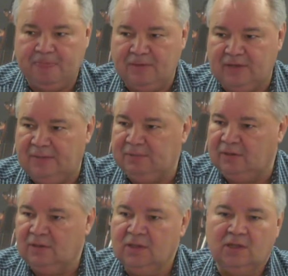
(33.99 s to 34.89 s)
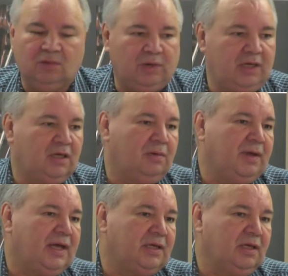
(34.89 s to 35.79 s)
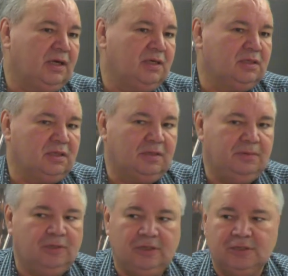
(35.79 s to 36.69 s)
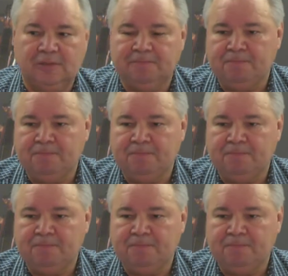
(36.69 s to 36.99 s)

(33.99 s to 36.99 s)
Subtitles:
It's happening right in our backyards, in our communities.